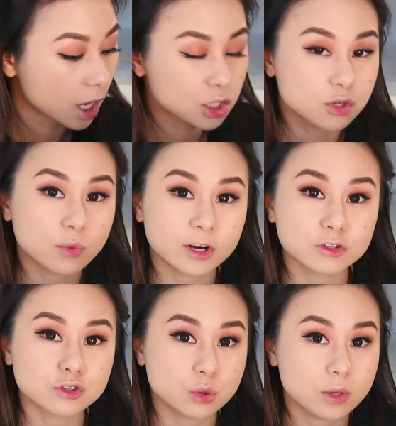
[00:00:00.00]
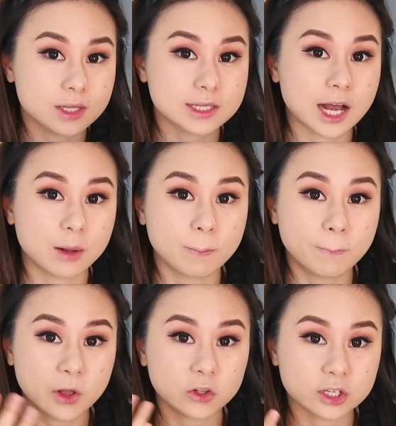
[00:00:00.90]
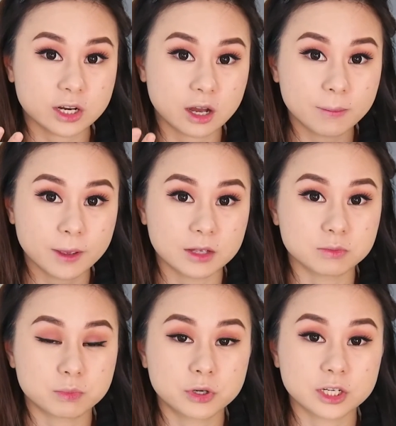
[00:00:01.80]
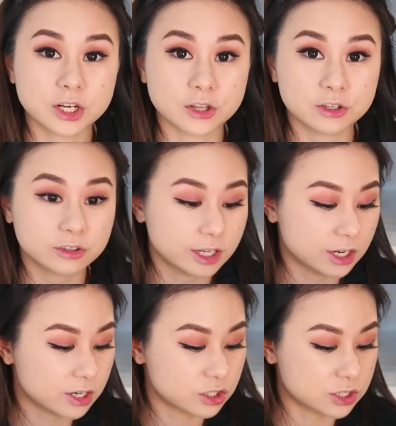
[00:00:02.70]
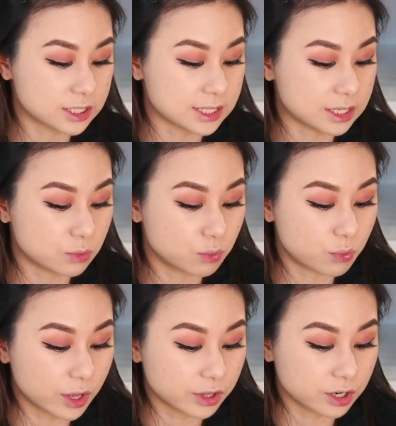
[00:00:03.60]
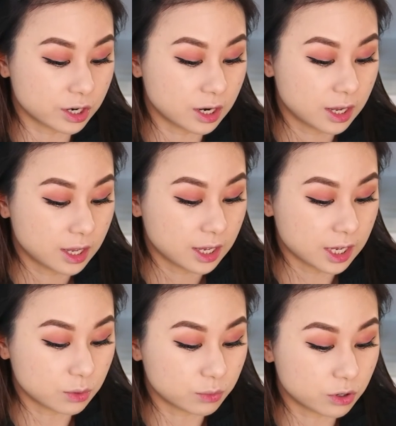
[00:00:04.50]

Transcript: So what I'll do is I'll build it up and put another layer to see whether it